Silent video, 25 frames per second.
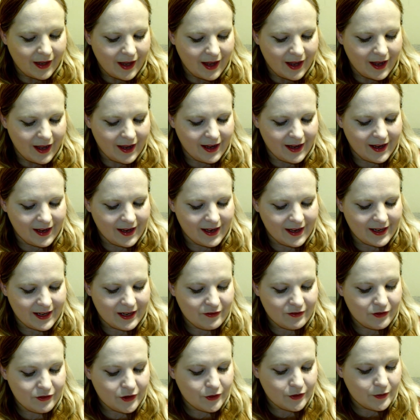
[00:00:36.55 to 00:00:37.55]
and if
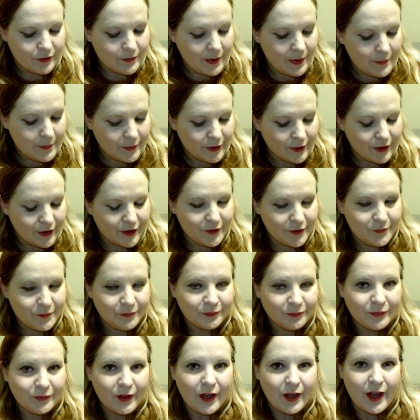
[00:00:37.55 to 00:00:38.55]
you remember,
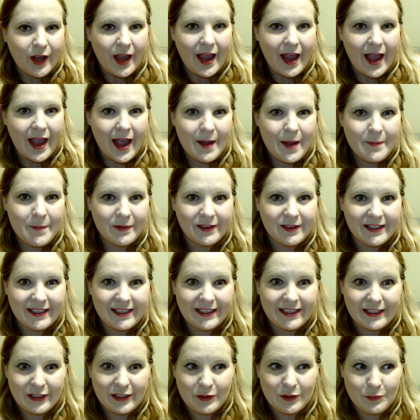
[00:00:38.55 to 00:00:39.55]
Emily
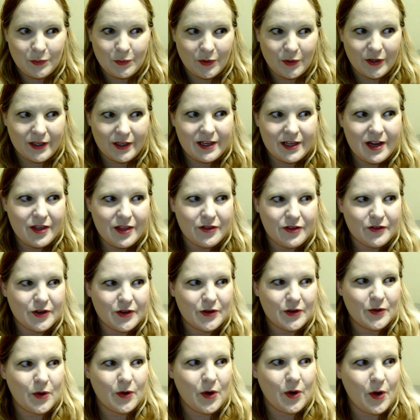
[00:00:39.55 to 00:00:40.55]
Gilmore threw